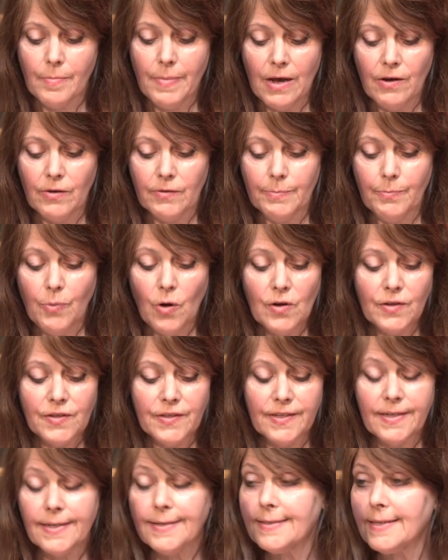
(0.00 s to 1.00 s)
about
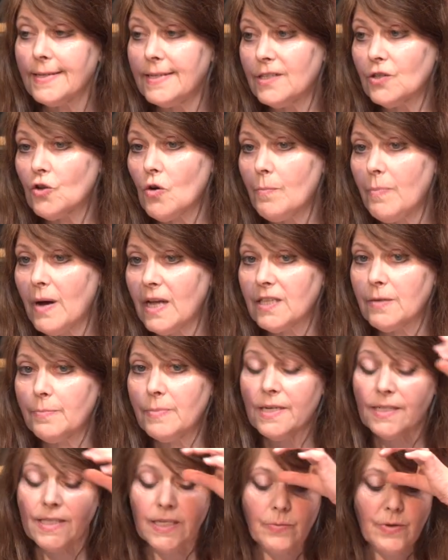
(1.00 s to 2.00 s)
politics and its
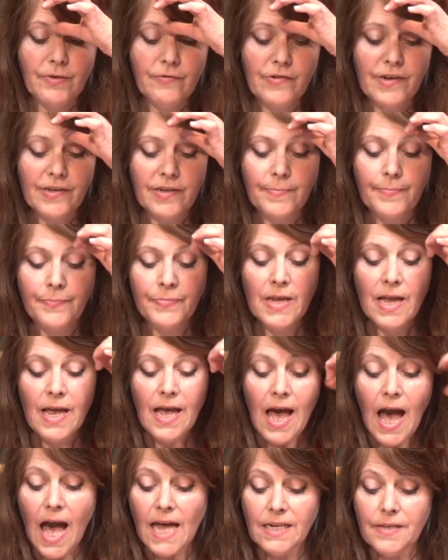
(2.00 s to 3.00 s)
compatibility with freedom.
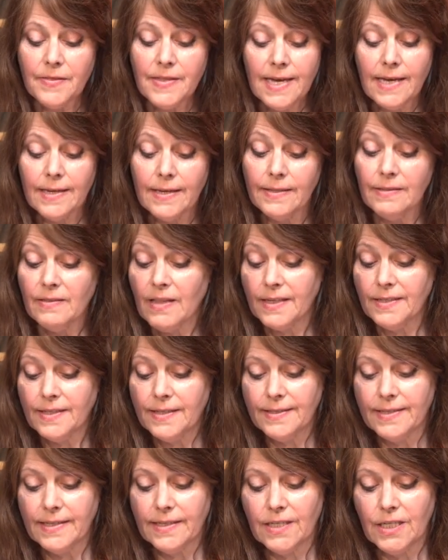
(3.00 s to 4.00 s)
And in the
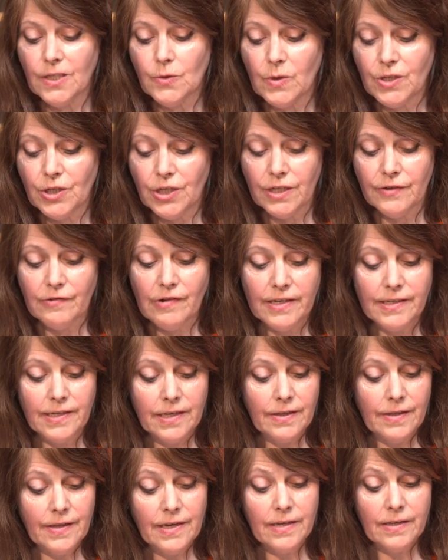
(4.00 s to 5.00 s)
1960s, when she's
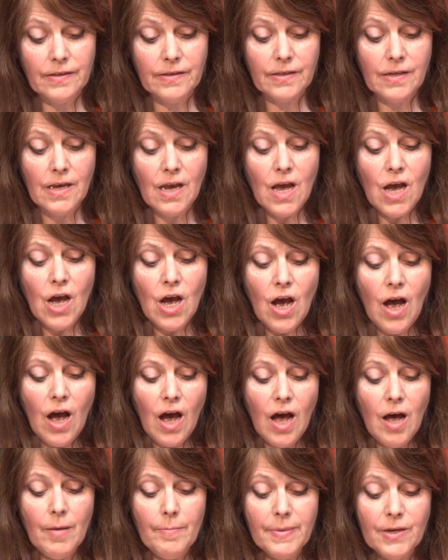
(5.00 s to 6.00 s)
writing this,
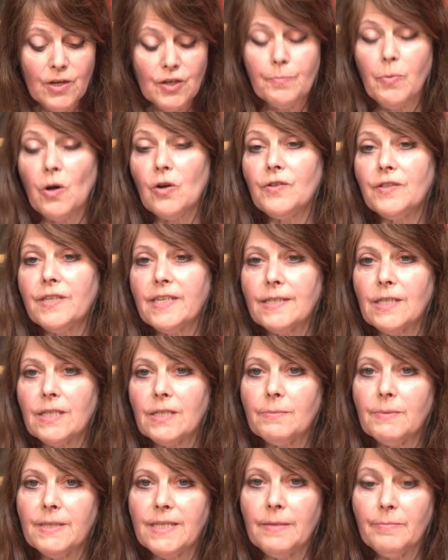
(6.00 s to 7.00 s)
because
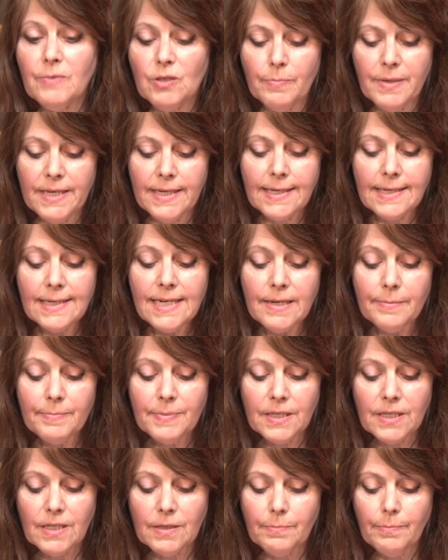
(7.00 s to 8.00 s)
politics seemed to be
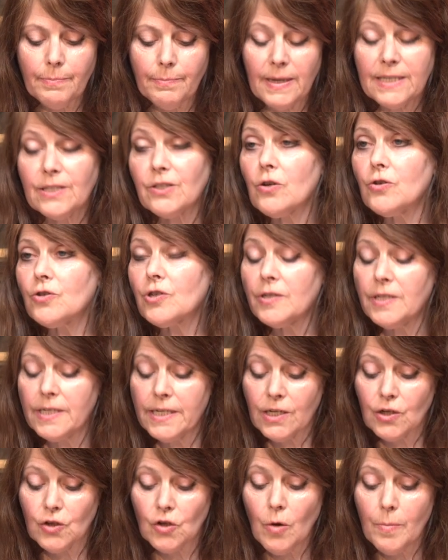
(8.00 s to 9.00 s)
eclipsed by social and
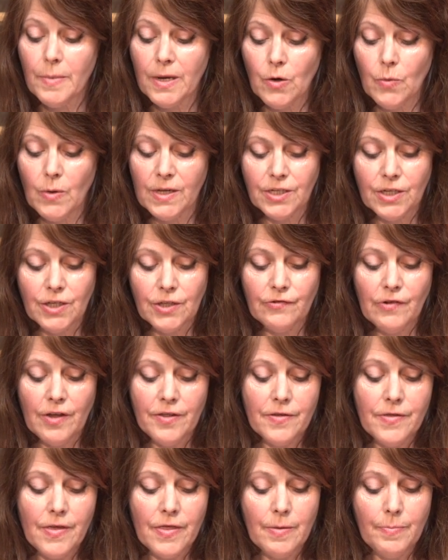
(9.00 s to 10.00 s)
economic questions
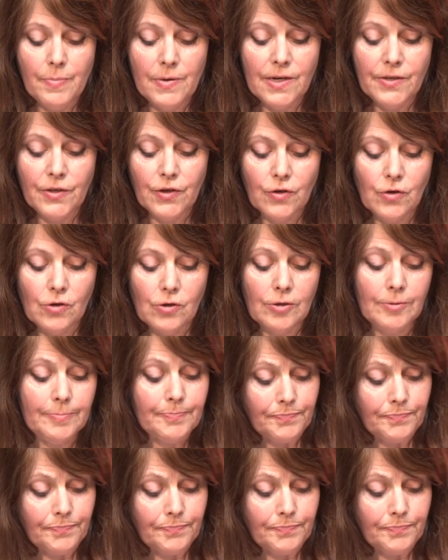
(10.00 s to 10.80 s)
rather than the political.